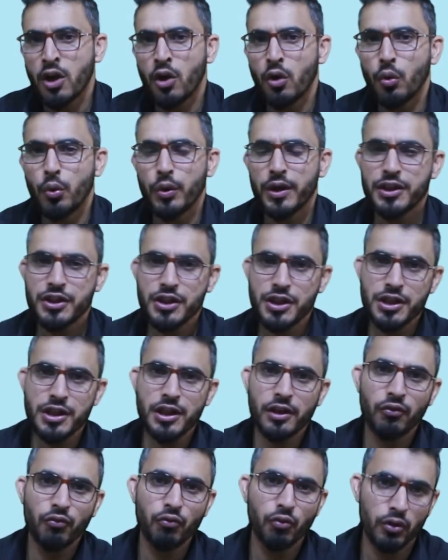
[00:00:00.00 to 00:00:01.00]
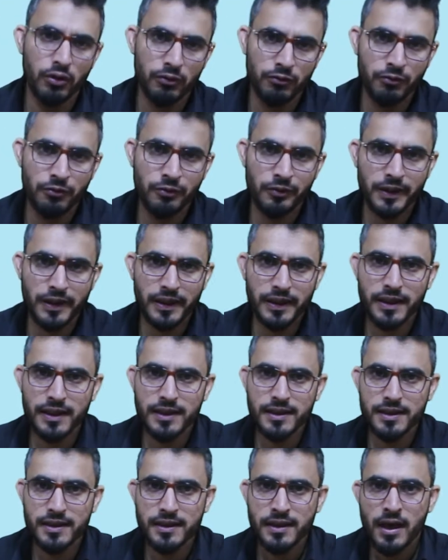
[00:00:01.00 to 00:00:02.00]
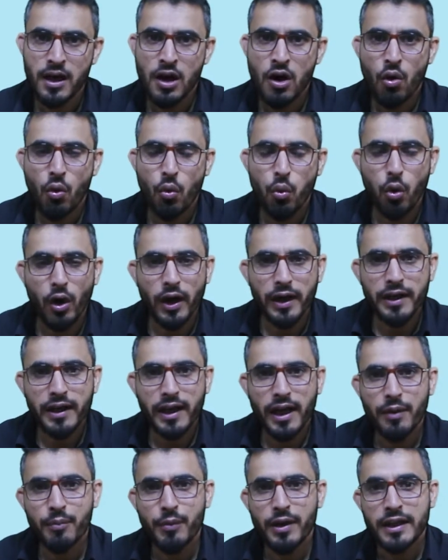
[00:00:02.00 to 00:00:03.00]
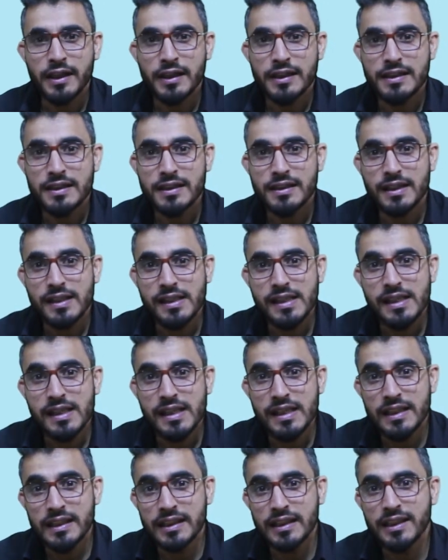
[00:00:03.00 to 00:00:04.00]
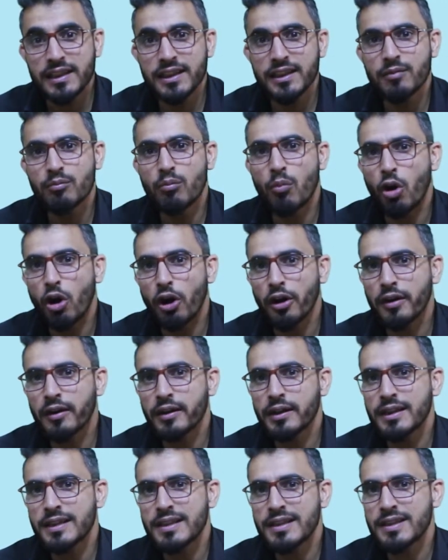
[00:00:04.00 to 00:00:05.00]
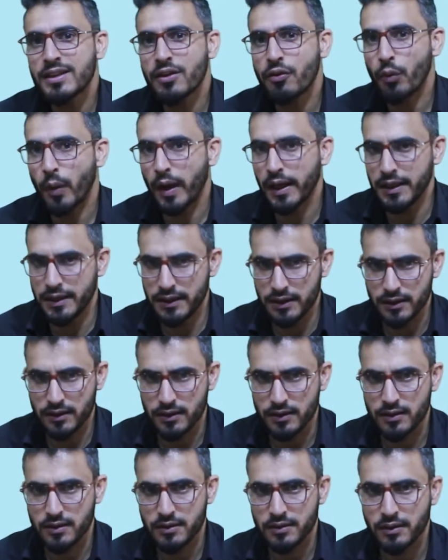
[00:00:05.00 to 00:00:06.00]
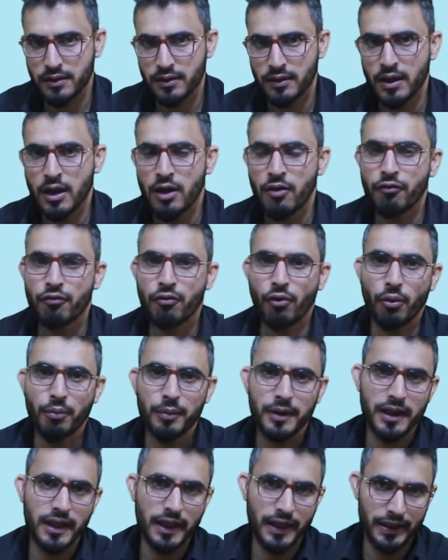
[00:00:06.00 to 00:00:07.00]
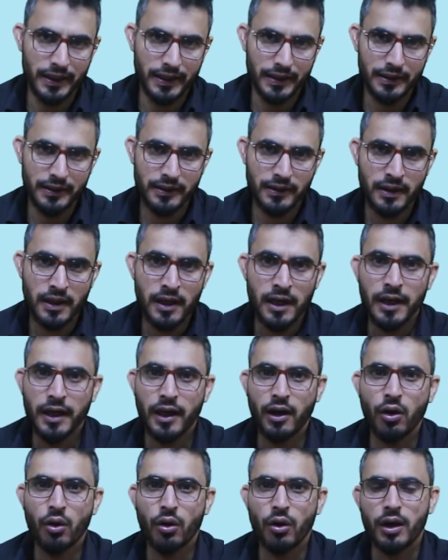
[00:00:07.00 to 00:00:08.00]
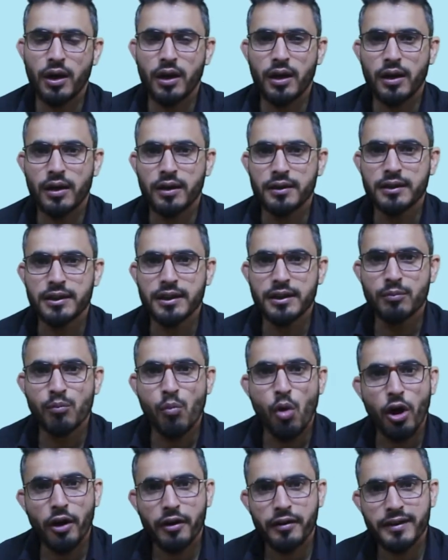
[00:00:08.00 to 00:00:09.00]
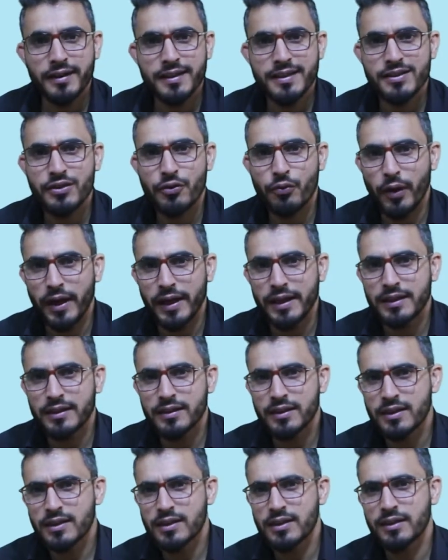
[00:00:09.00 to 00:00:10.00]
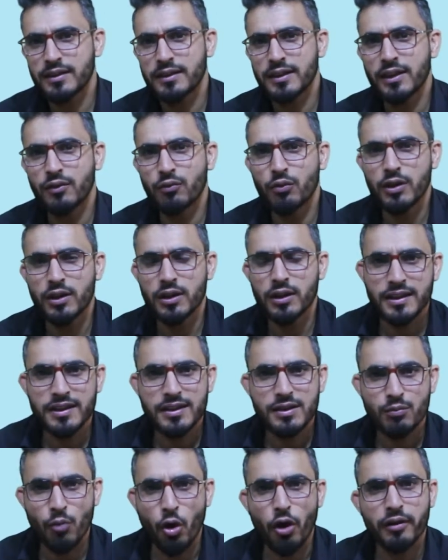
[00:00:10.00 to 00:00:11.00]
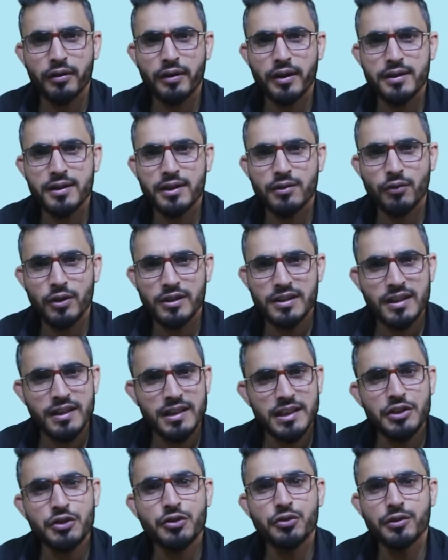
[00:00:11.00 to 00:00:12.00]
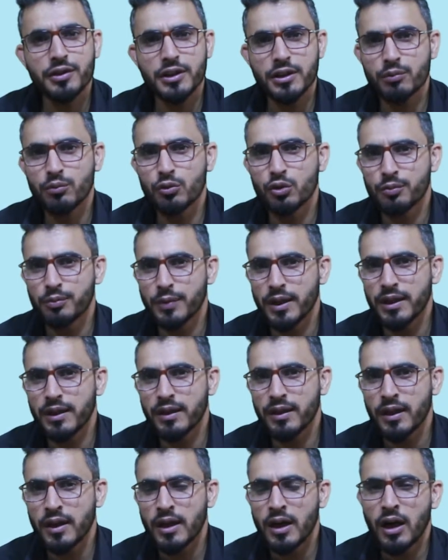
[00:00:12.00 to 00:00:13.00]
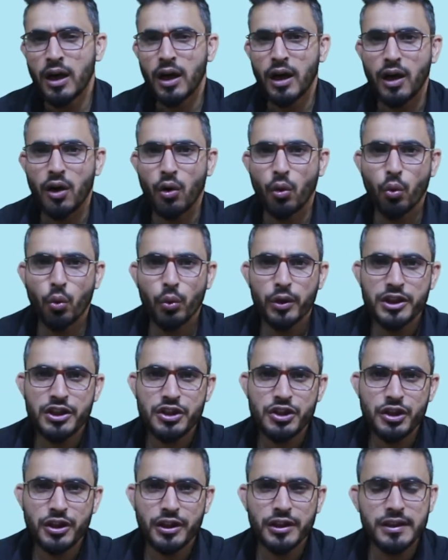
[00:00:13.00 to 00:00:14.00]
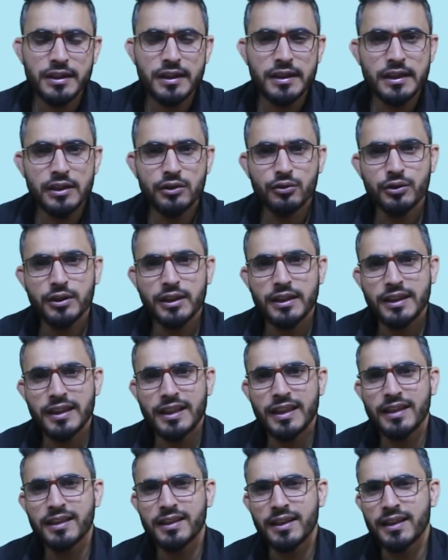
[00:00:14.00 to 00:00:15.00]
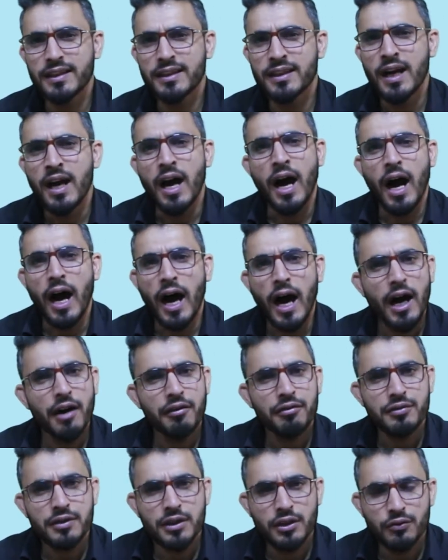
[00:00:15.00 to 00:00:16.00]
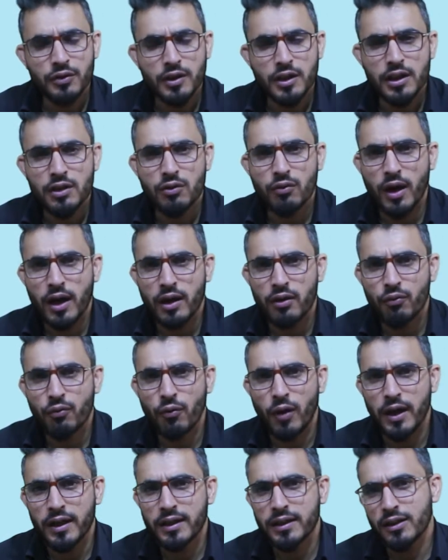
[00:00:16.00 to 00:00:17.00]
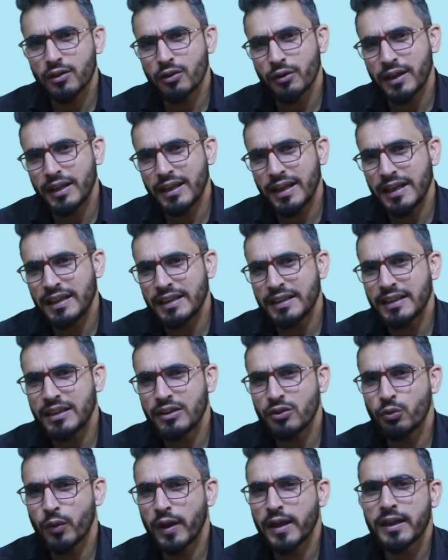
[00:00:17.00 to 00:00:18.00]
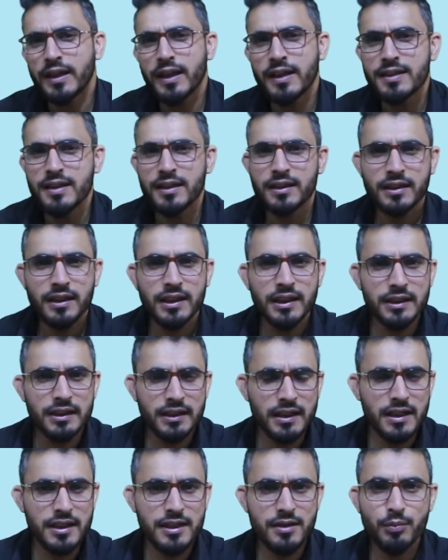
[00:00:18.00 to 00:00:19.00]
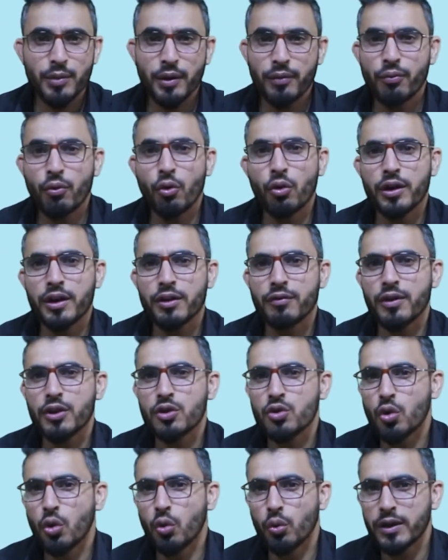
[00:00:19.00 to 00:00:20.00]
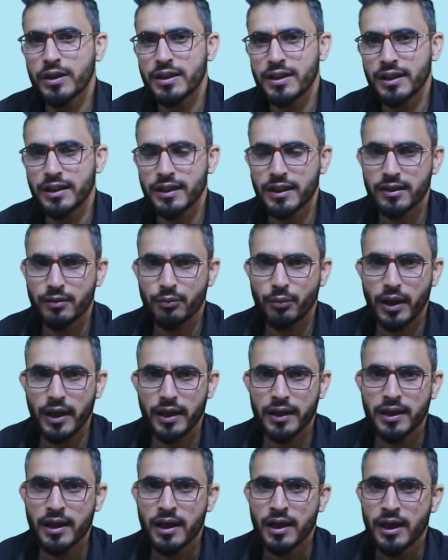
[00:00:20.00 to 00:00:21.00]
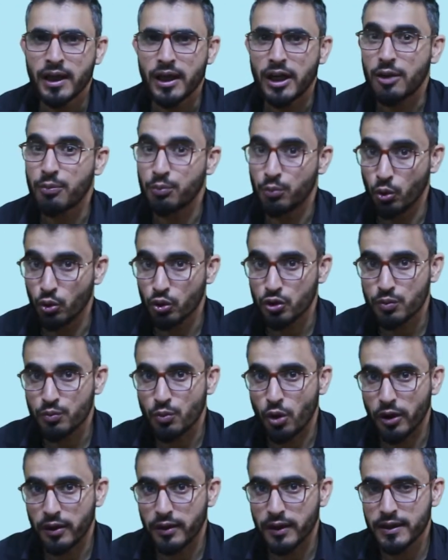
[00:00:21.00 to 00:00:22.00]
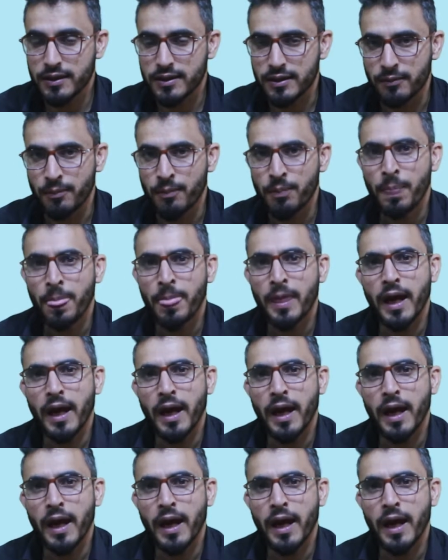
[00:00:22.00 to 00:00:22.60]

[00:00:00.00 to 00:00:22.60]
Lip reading: Virginia Woolf is one amongst the leading modernist writers from England. The modernist writers, this modernism was a literary movement which continued in England after World War One, in 1920s and 30s, before it was overtaken by postmodernism.